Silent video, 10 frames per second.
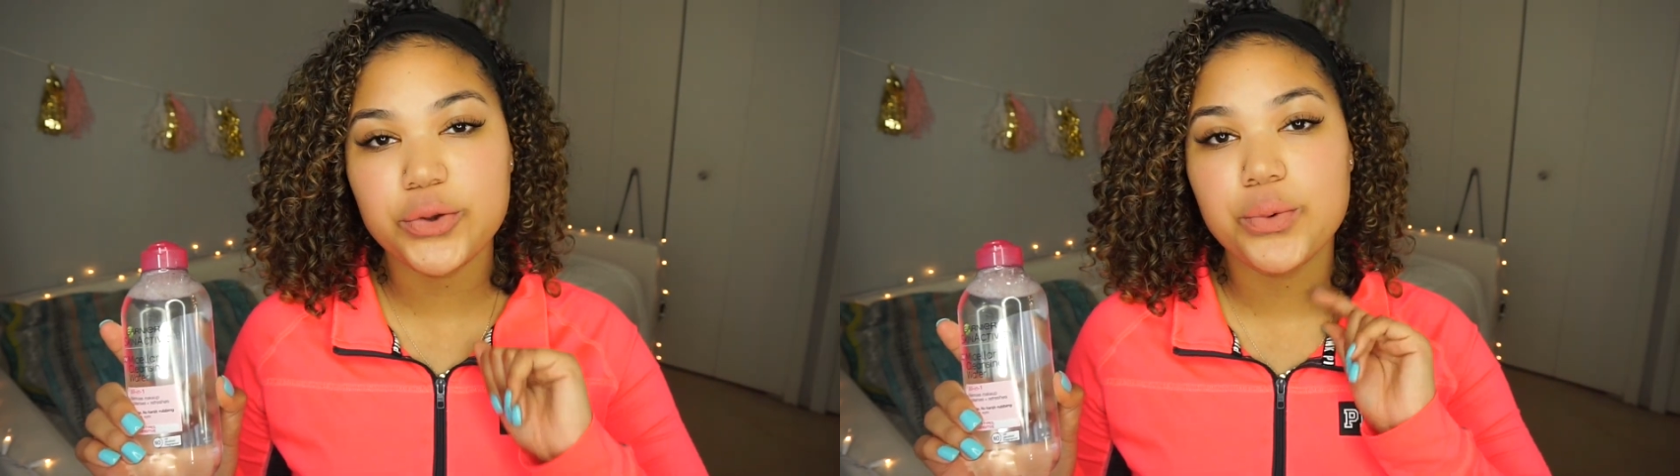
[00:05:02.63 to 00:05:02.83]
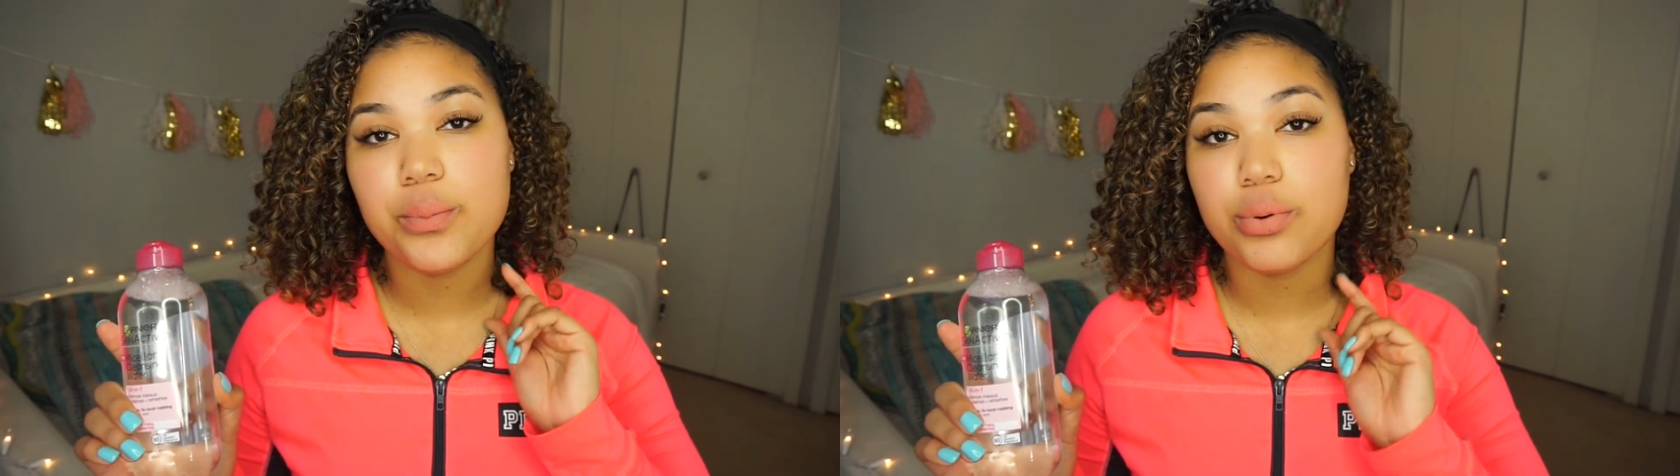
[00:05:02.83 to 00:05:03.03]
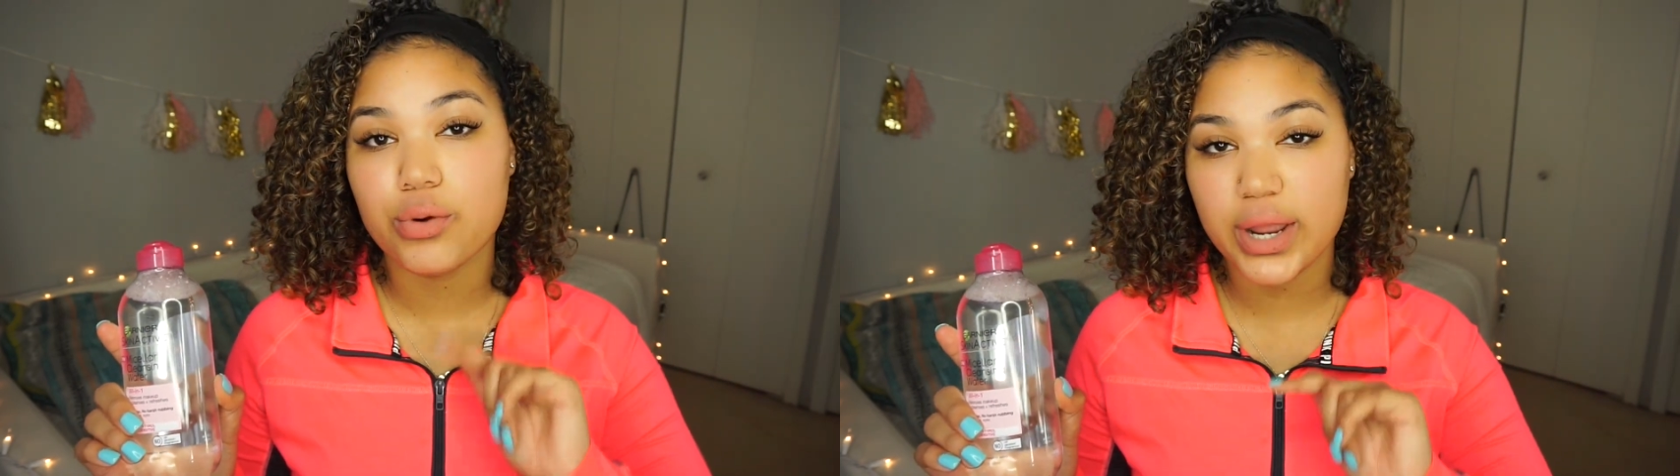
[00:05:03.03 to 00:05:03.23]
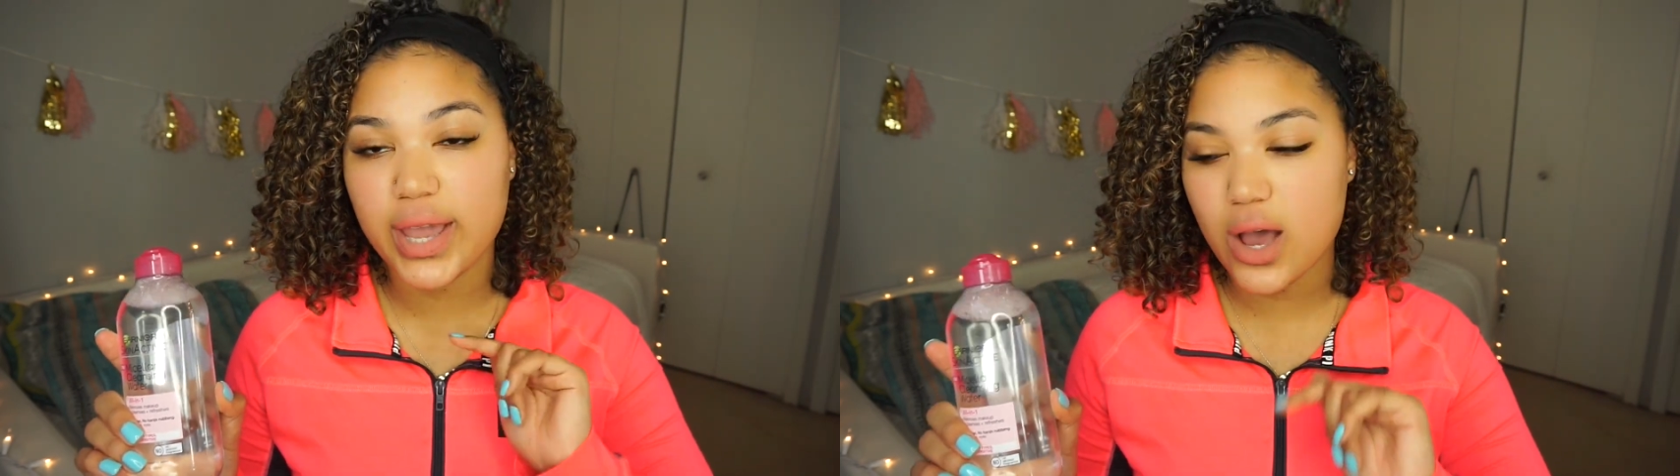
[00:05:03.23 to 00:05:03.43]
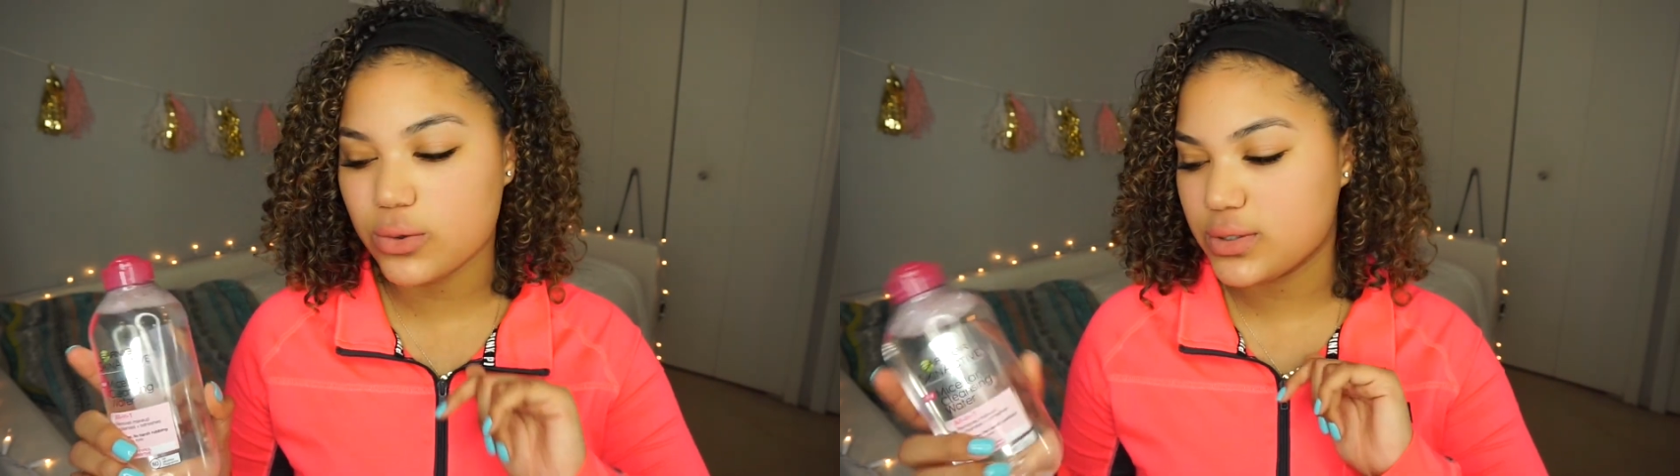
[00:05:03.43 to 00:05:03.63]
you
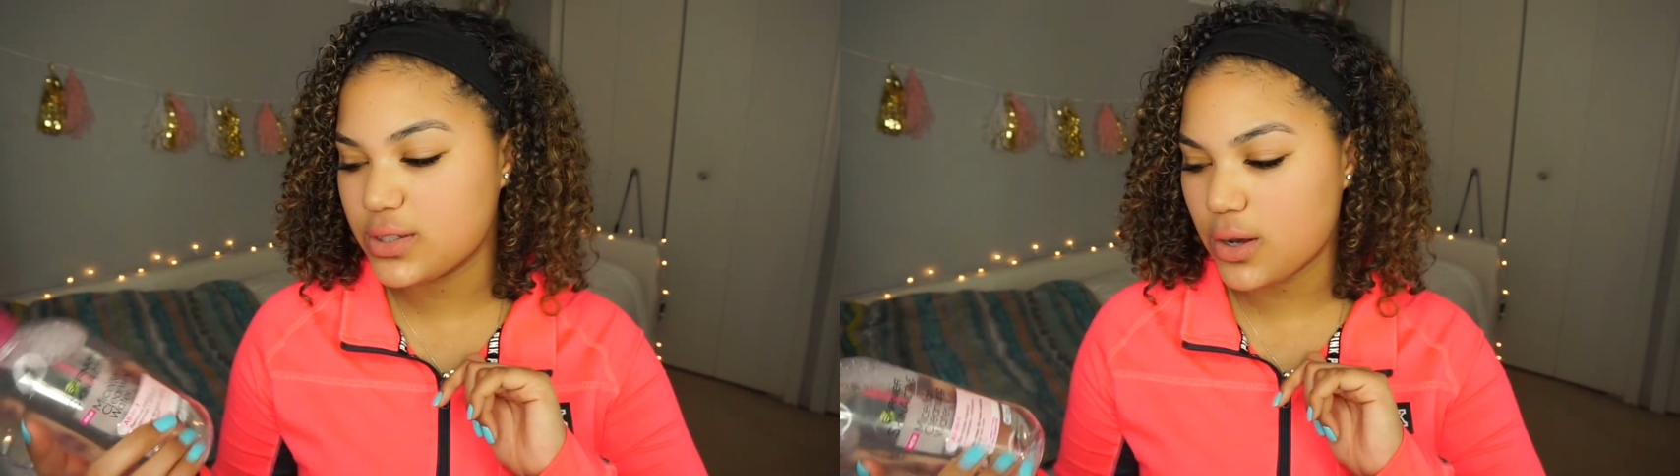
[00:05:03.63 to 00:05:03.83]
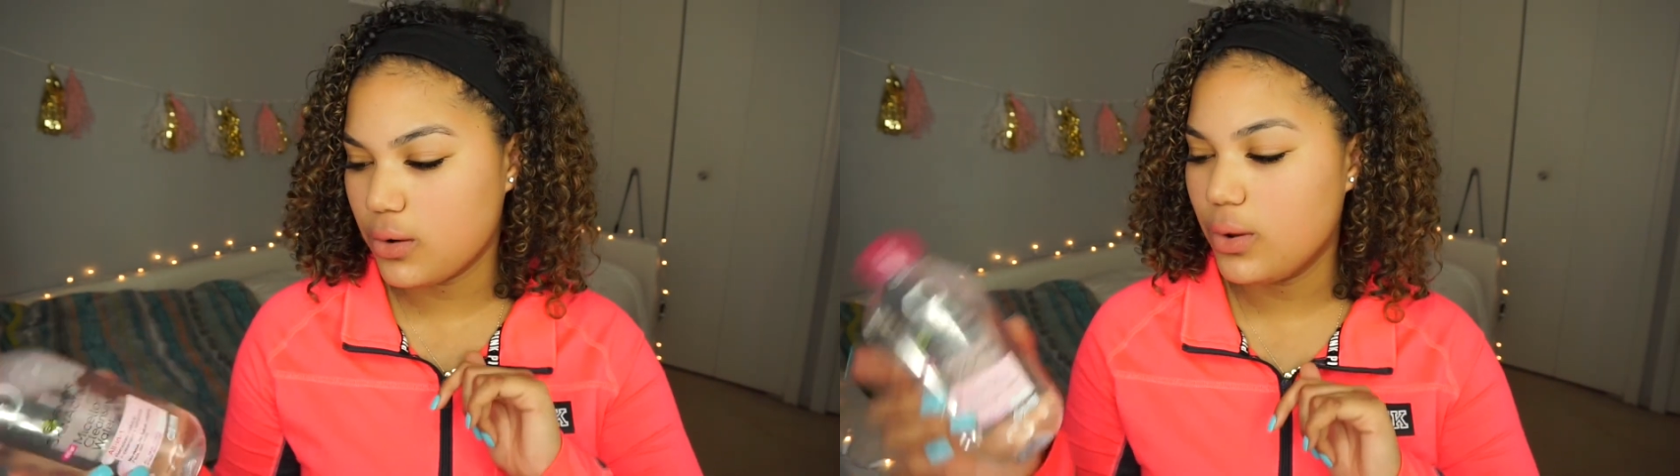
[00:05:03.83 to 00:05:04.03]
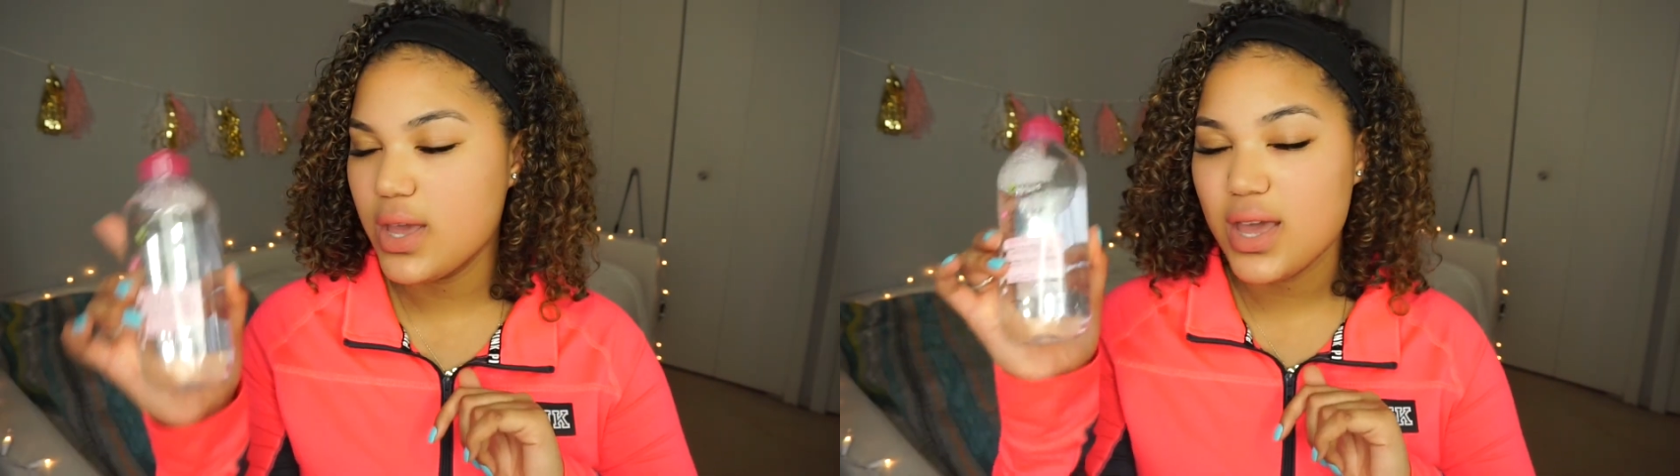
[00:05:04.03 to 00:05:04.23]
break out. So